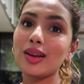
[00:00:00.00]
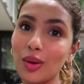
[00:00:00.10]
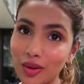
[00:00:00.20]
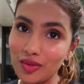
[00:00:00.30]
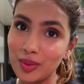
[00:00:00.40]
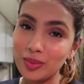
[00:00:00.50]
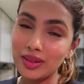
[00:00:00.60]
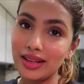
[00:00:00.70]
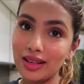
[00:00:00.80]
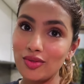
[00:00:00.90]
A lot of
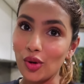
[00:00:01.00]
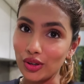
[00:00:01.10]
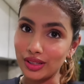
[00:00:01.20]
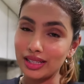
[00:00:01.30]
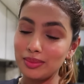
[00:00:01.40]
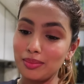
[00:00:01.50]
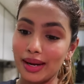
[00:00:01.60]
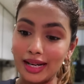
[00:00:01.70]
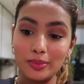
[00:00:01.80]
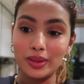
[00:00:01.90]
people that have already
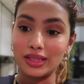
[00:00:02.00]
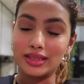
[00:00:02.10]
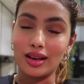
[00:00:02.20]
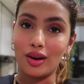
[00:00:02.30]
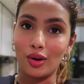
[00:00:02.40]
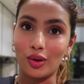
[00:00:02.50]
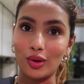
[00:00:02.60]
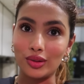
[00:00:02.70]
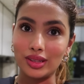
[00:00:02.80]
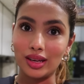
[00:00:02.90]
made pizza
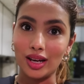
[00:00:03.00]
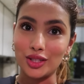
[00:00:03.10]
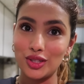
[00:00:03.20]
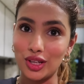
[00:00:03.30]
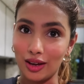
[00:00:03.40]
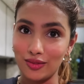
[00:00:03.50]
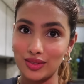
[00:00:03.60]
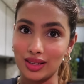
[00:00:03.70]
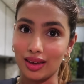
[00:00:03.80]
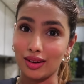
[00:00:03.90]
or they are
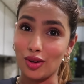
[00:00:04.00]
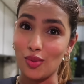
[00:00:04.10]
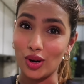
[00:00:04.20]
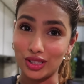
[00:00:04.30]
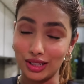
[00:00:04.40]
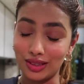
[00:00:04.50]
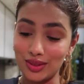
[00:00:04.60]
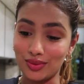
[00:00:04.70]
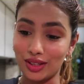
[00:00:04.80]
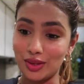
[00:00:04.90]
chefs and you're watching
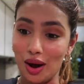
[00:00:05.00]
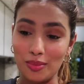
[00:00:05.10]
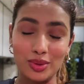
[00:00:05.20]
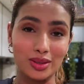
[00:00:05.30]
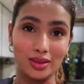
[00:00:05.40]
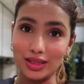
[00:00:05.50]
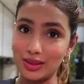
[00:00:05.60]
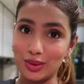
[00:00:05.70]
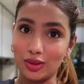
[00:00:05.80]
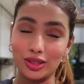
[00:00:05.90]
this video, I'm
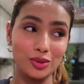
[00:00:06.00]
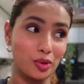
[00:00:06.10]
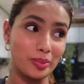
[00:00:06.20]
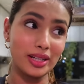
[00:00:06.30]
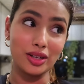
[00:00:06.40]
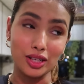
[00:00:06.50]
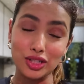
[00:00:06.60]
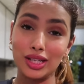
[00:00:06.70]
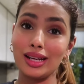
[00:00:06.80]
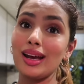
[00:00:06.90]
really sorry, you will be
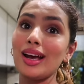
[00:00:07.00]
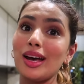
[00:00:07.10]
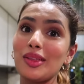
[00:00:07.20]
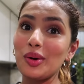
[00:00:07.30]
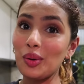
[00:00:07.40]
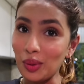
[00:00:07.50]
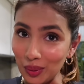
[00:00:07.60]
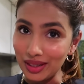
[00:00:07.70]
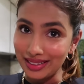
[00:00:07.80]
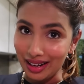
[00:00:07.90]
cringing the
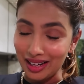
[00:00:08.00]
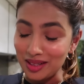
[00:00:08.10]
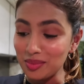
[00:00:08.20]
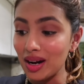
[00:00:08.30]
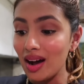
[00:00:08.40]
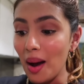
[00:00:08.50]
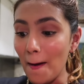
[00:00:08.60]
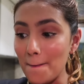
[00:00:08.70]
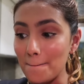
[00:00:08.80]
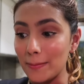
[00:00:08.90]
whole time,
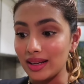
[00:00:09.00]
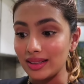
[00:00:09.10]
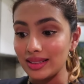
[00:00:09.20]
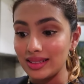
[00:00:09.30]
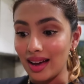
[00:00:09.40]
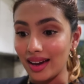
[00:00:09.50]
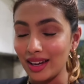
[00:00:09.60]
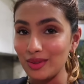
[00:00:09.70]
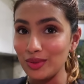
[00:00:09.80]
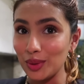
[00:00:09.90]
because I
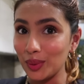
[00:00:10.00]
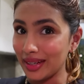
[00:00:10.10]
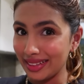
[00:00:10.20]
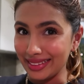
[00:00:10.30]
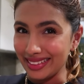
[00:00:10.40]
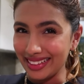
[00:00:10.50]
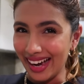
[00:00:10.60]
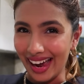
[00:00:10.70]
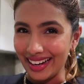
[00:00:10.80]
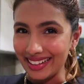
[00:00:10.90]
have no
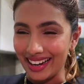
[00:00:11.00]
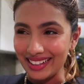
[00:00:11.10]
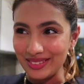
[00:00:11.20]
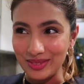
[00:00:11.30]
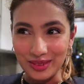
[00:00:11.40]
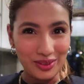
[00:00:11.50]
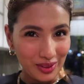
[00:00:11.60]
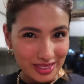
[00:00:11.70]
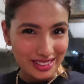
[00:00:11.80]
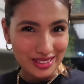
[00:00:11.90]
technique and I have no
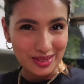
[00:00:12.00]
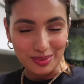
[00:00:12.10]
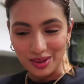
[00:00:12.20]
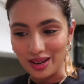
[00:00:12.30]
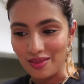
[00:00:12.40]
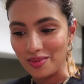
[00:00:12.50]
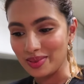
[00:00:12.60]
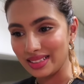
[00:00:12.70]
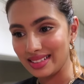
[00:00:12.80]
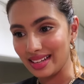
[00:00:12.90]
knowledge about how a
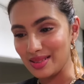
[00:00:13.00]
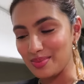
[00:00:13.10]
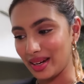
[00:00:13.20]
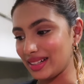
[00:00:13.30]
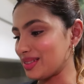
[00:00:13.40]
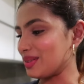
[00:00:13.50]
pizza is made.